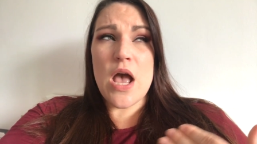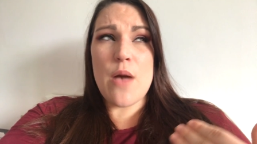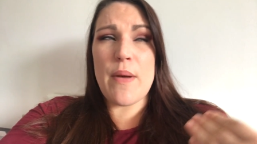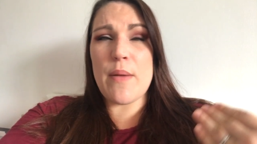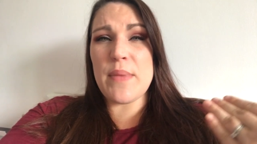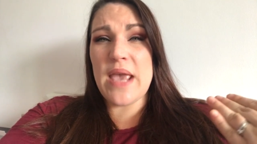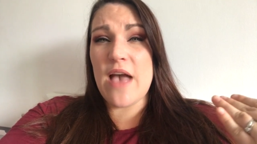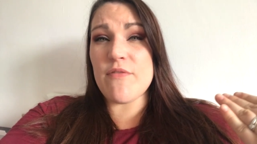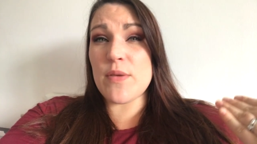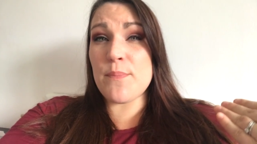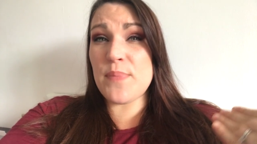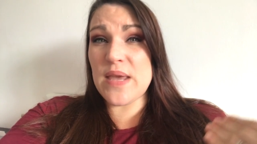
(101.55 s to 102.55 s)
about me
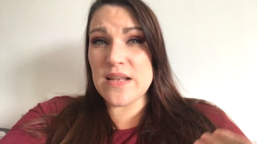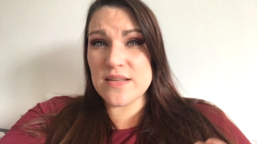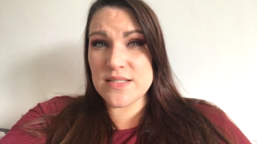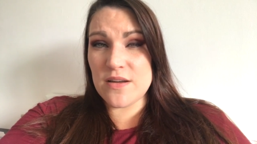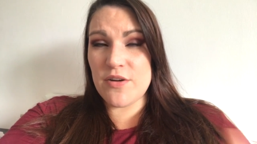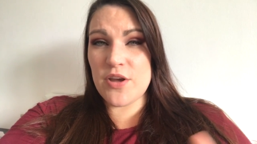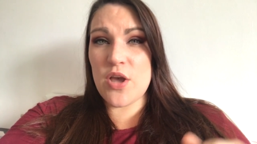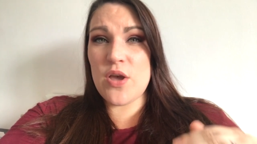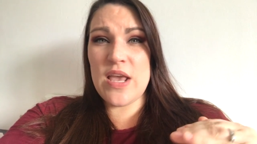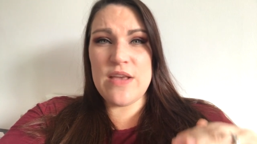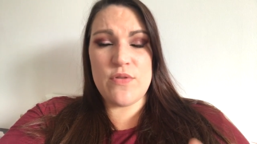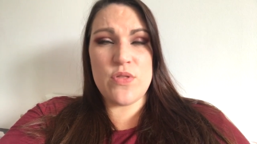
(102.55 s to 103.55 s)
having been a
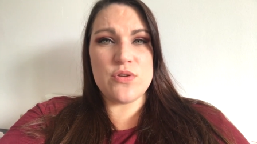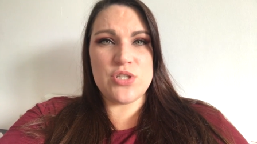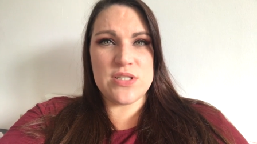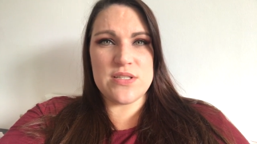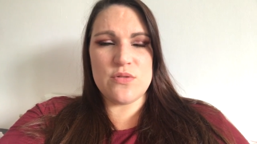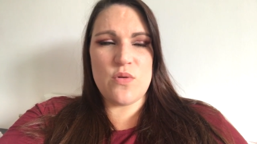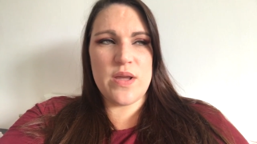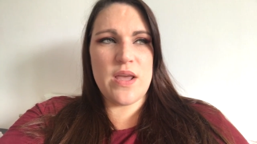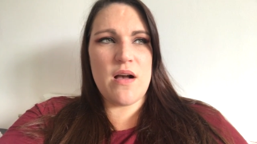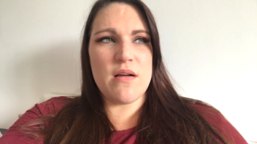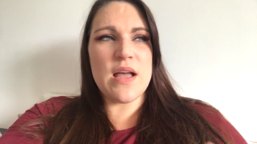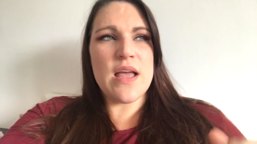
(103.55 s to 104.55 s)
surrogate, even though she's still quite
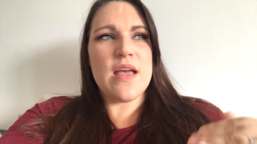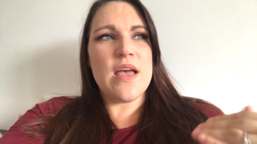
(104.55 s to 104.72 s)
young.